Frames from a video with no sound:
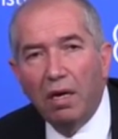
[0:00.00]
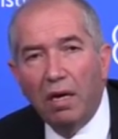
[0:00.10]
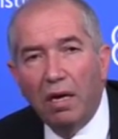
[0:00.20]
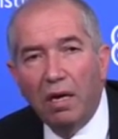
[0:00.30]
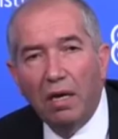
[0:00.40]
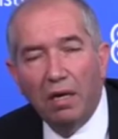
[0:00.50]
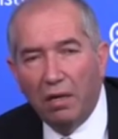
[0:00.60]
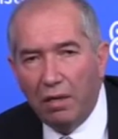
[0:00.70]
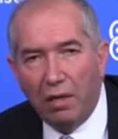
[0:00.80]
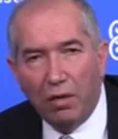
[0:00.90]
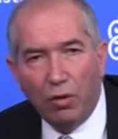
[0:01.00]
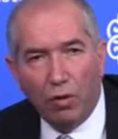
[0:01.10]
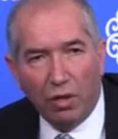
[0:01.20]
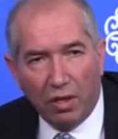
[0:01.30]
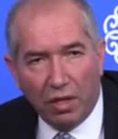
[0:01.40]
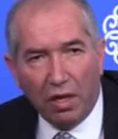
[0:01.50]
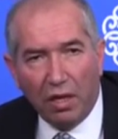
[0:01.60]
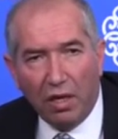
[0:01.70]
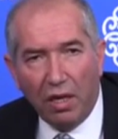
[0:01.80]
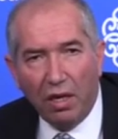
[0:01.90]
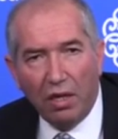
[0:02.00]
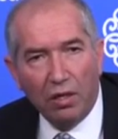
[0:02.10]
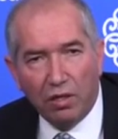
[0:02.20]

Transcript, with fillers: uh, you know, the, the,